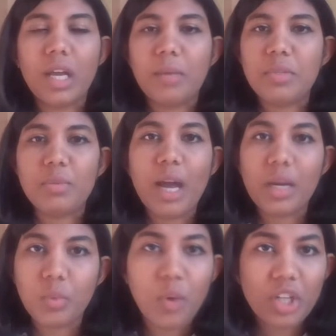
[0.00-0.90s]

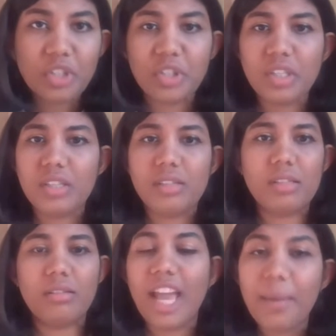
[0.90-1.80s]
smart
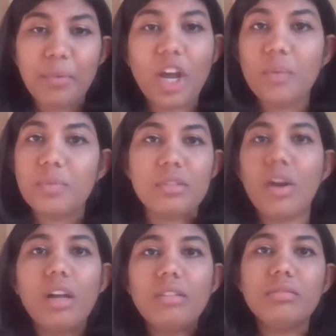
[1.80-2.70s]
watches, laptops,
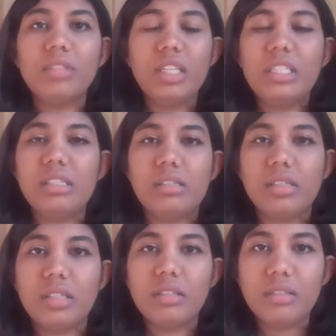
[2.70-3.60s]
all
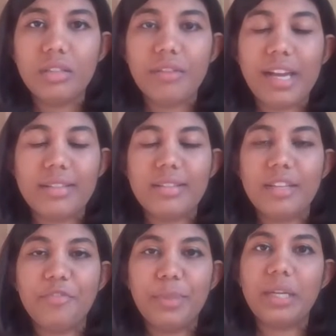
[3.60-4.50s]
these devices
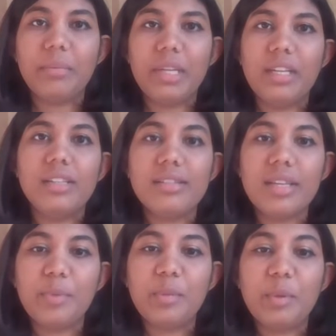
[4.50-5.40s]
have become an
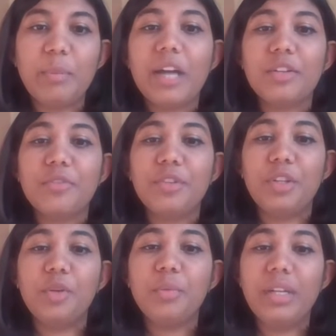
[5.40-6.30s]
inseparable part of the
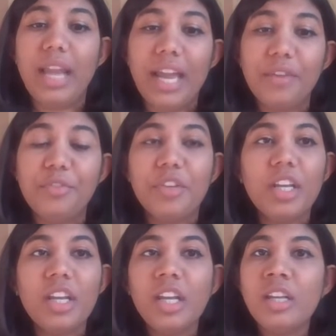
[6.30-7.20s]
human life.
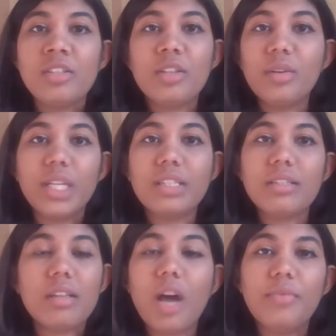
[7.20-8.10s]
So
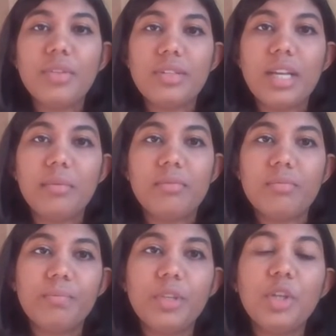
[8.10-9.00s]
it's obvious that
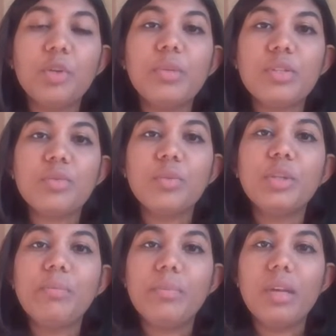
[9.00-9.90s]
humans
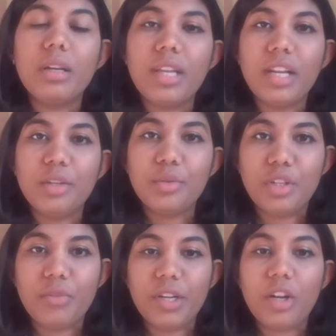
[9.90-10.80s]
would tend to
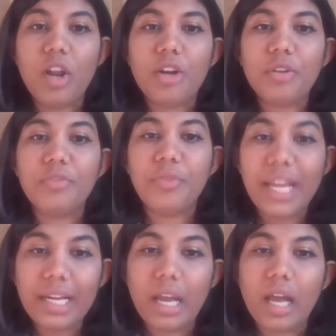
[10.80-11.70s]
generate a lot of
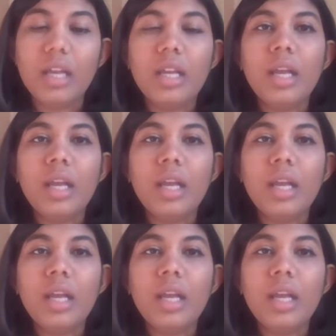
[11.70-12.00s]
data,